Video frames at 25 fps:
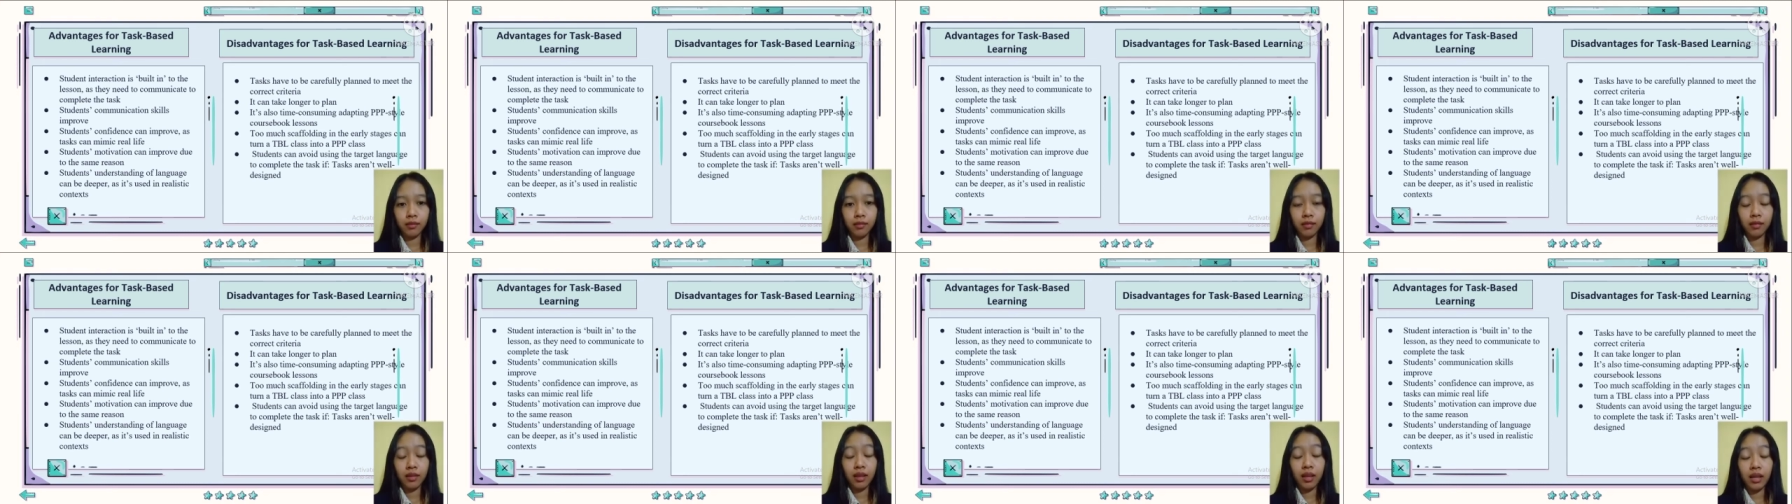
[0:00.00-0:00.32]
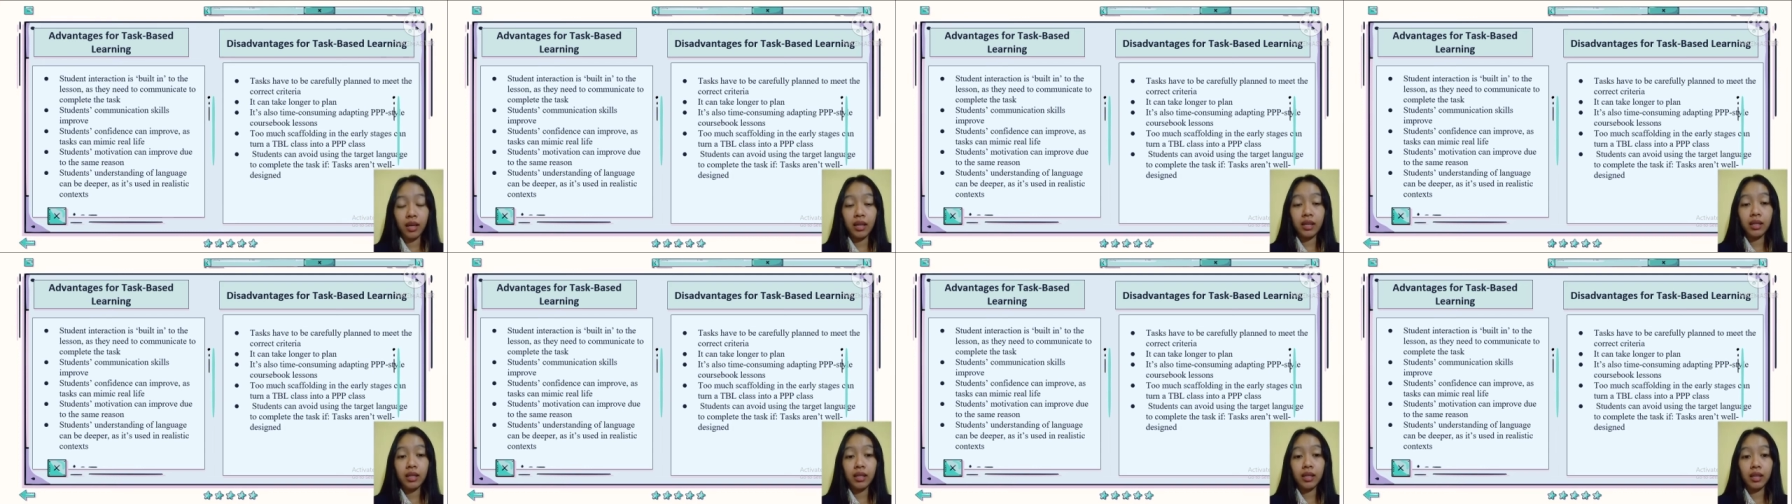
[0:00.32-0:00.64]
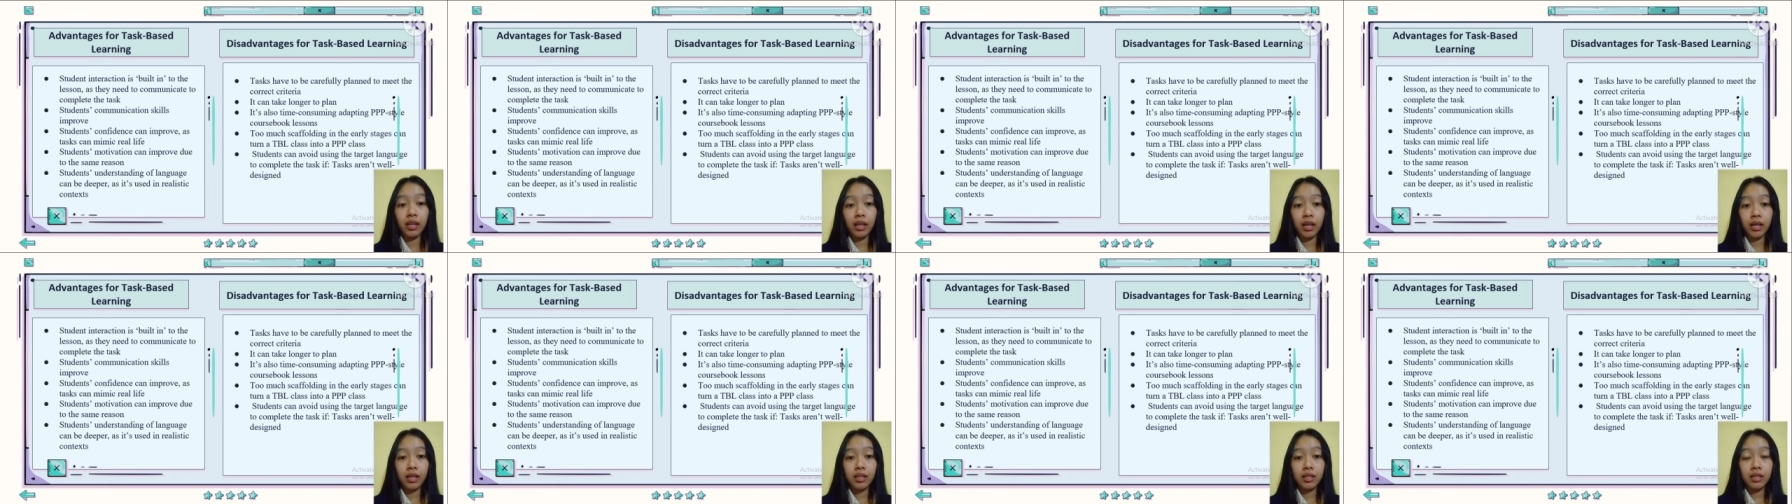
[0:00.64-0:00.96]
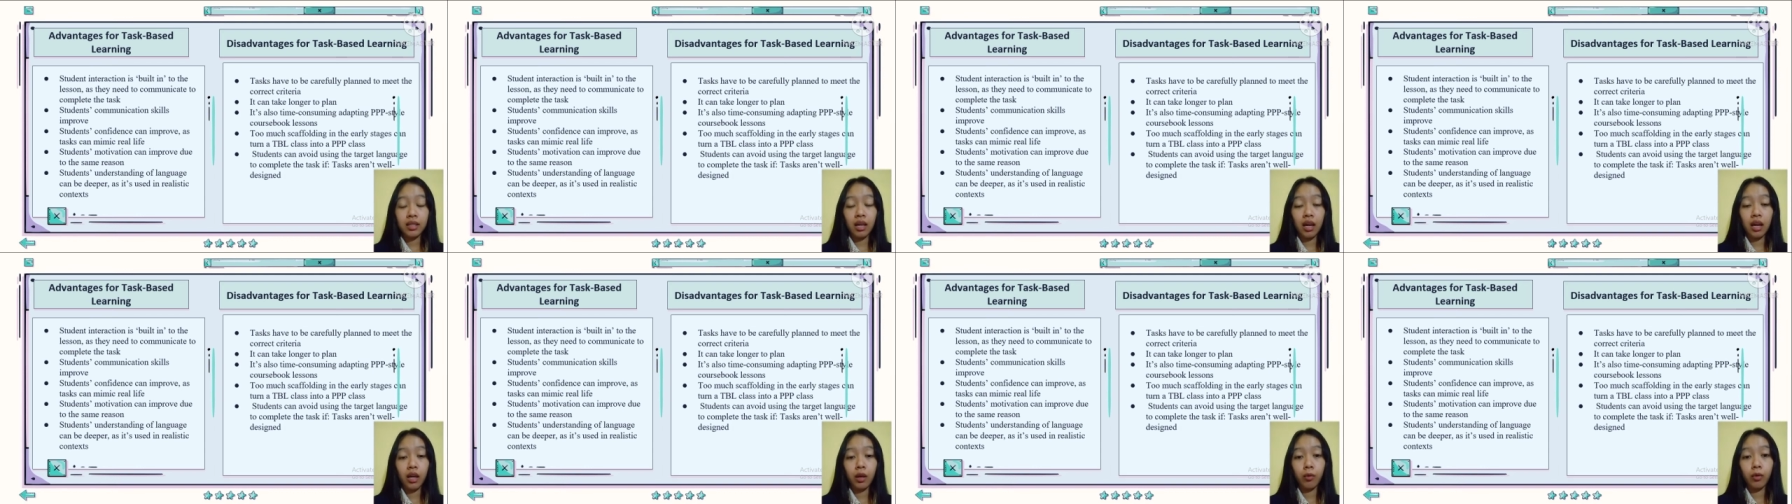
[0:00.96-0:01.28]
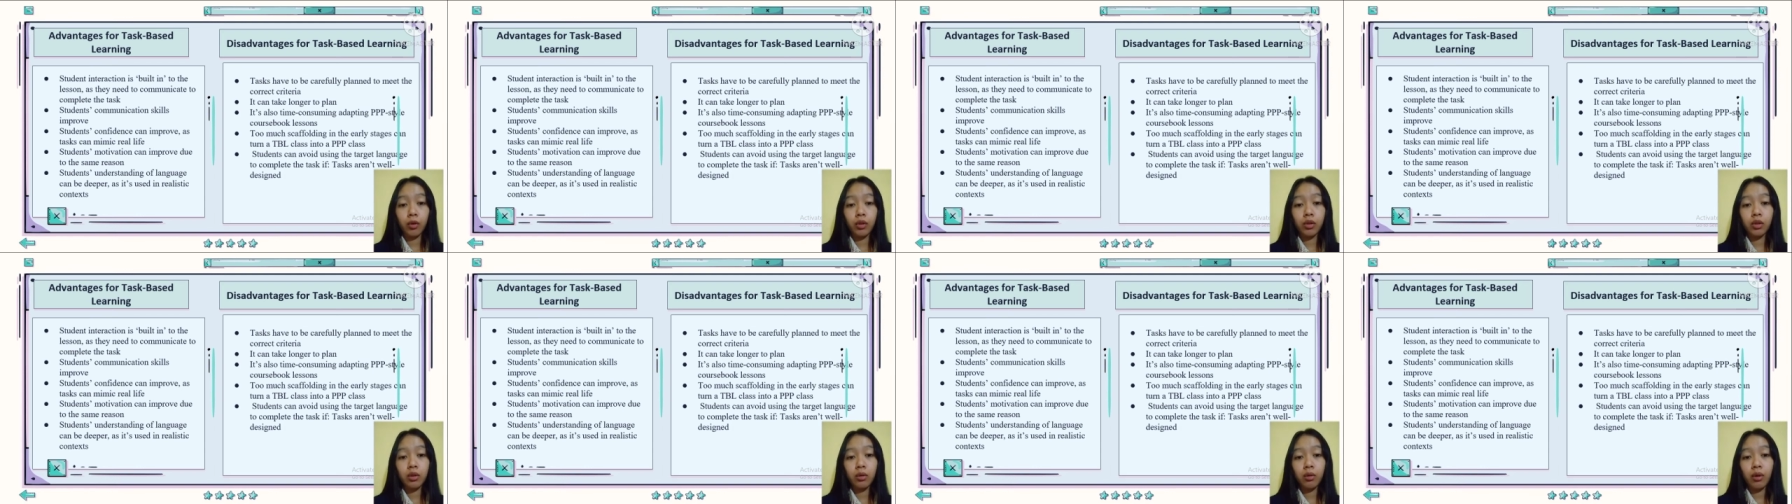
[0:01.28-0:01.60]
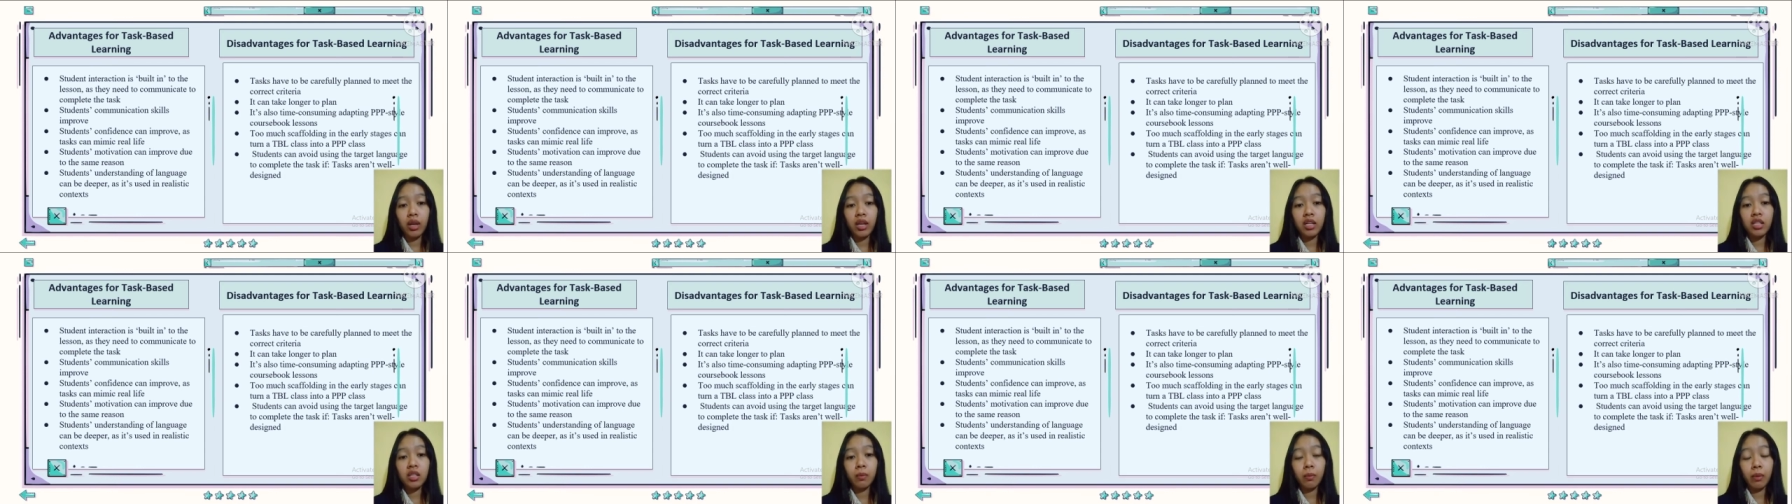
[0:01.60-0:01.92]
And the next, I want to
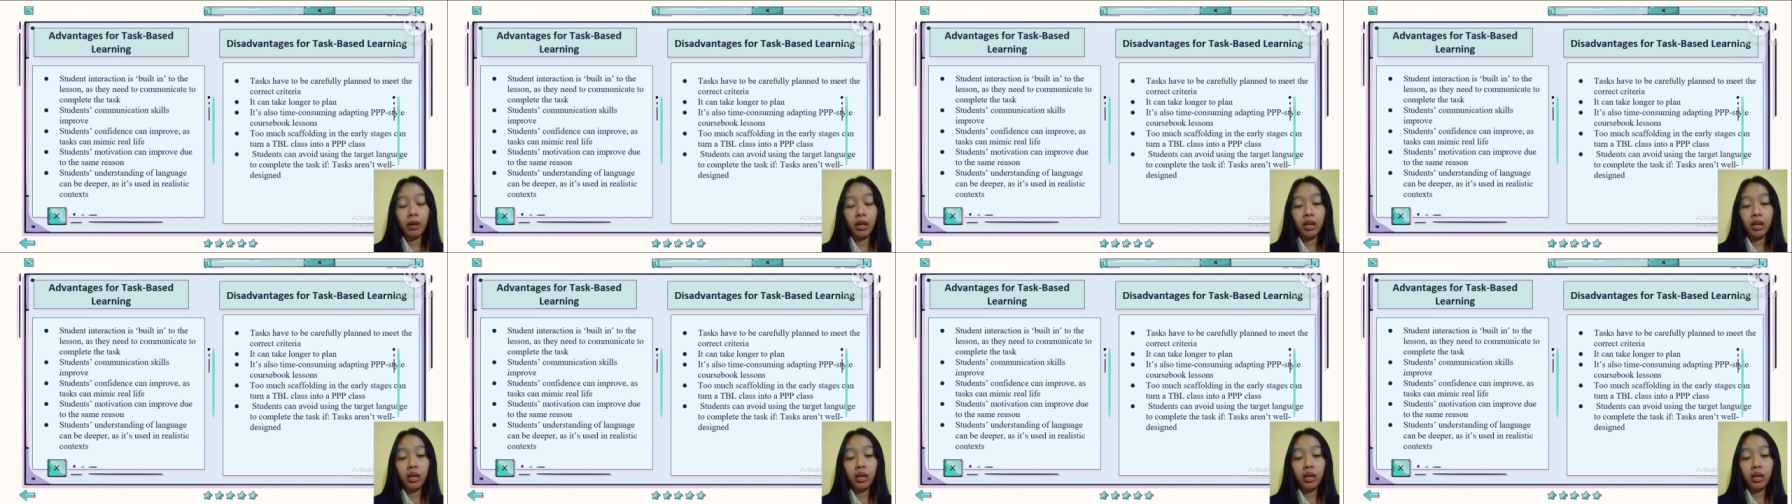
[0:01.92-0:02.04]
explain